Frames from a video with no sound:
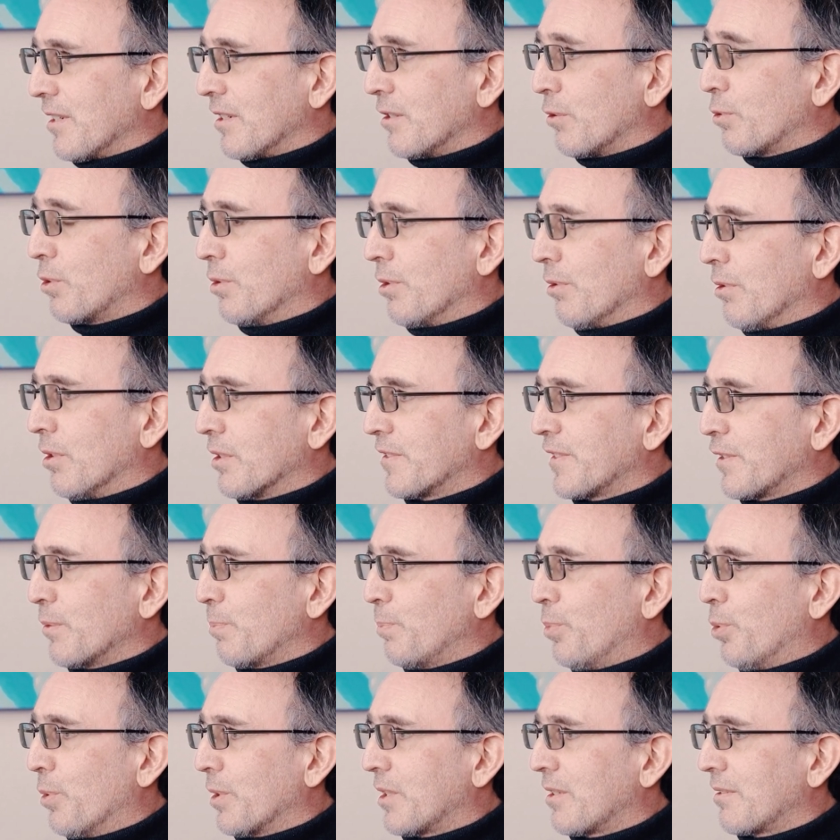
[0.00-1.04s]
Yeah, you could
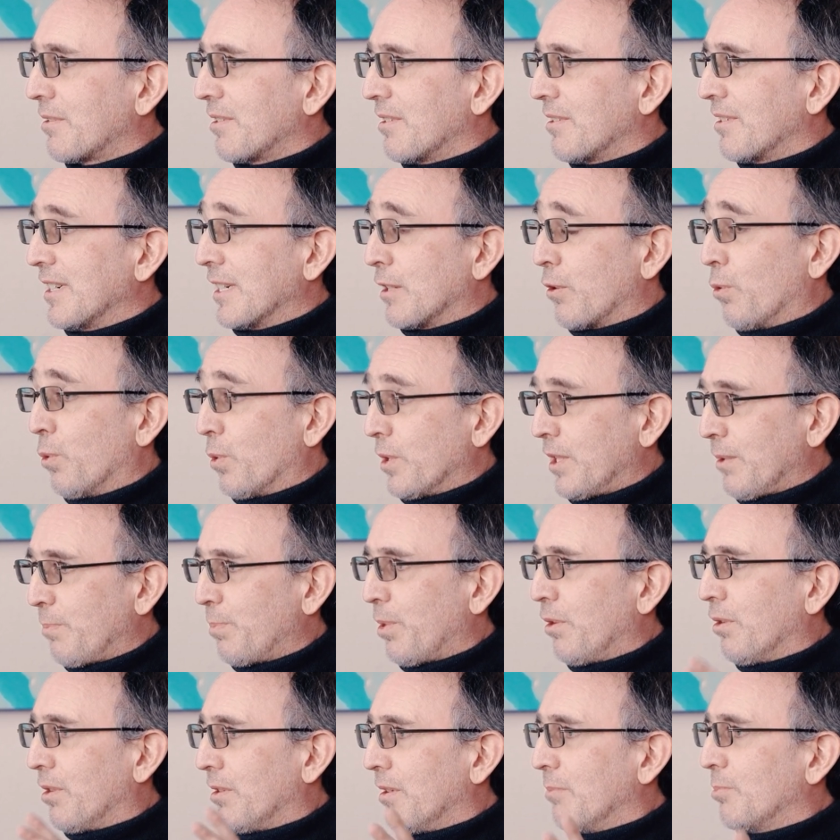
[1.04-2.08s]
also put a
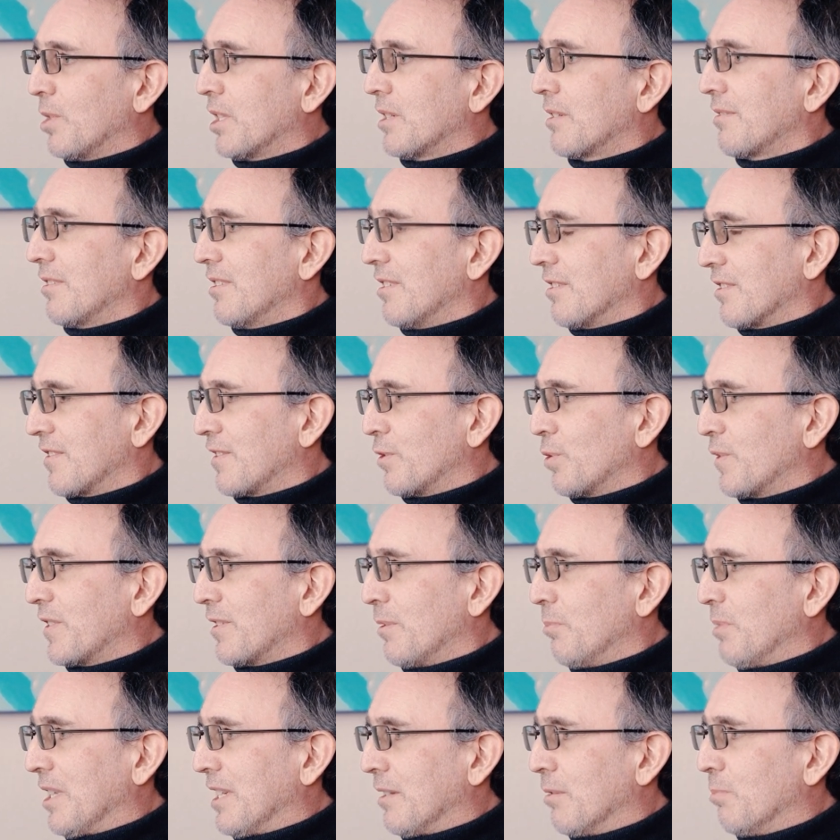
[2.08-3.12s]
co-deployment
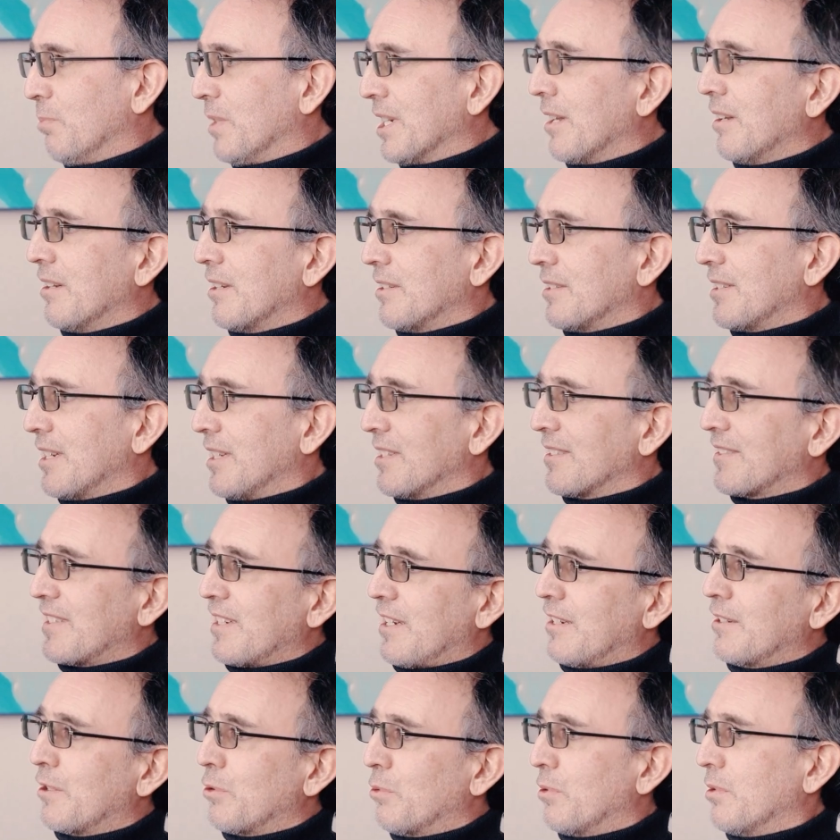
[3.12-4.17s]
system in the middle and then
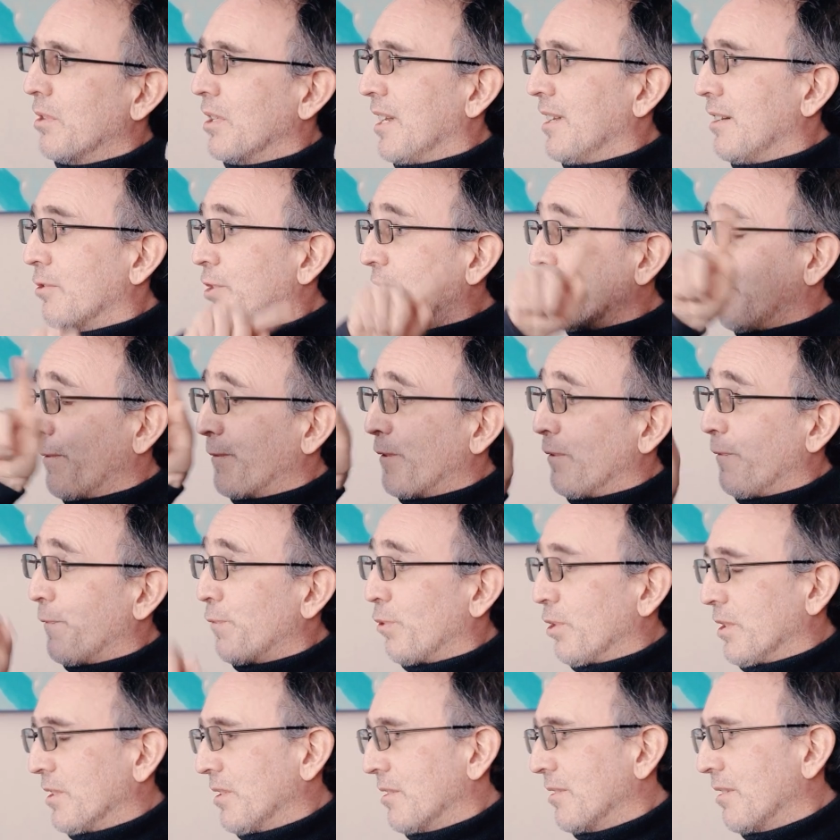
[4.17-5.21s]
center a lot of
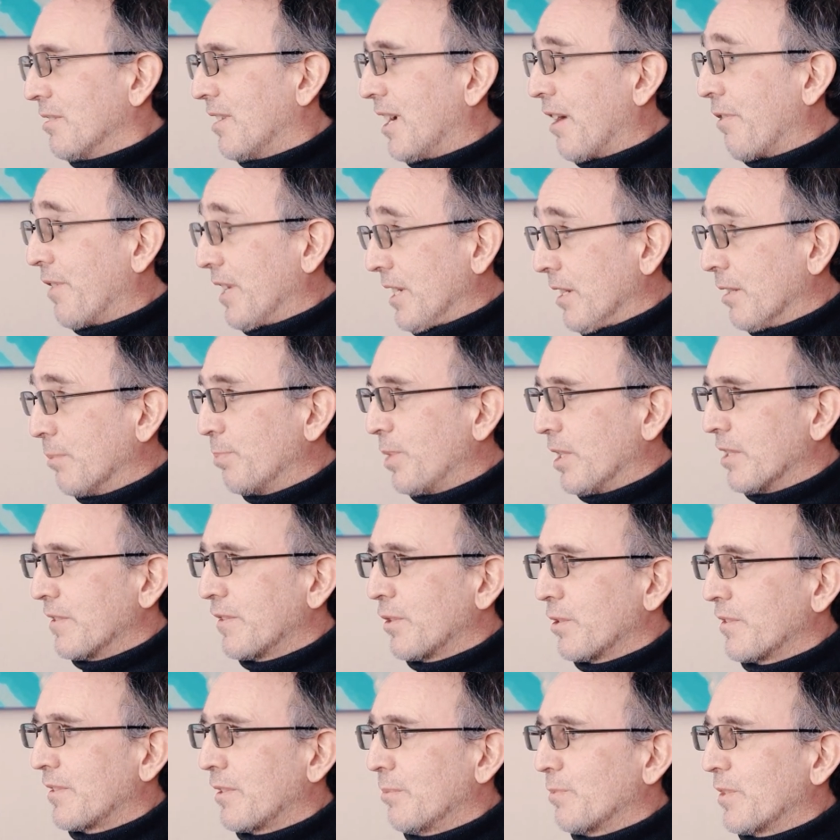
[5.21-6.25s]
different other ERP
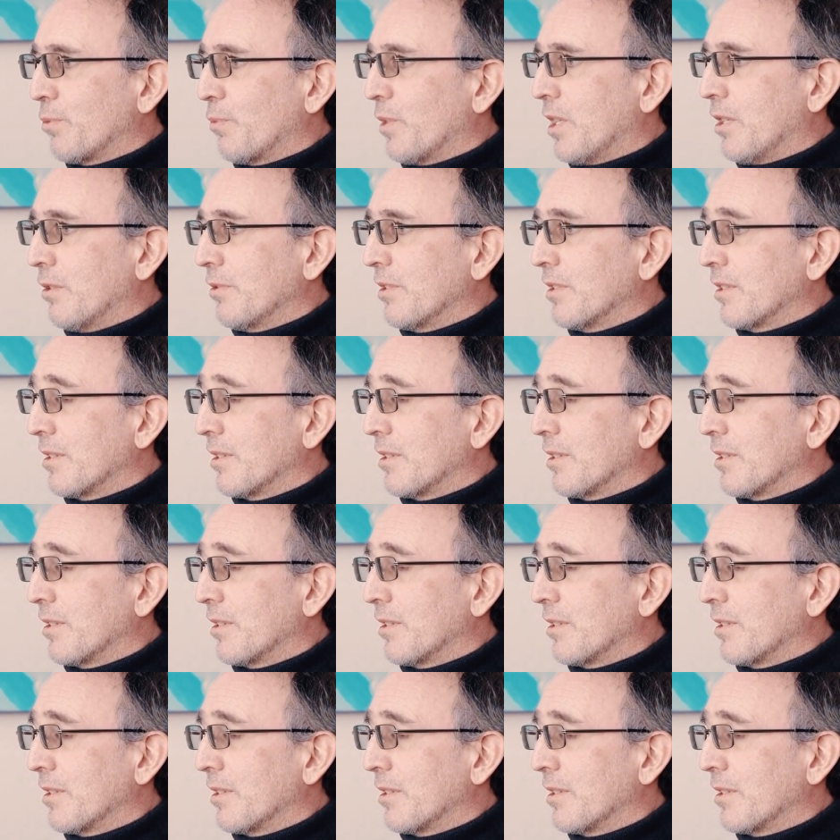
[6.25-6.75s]
systems around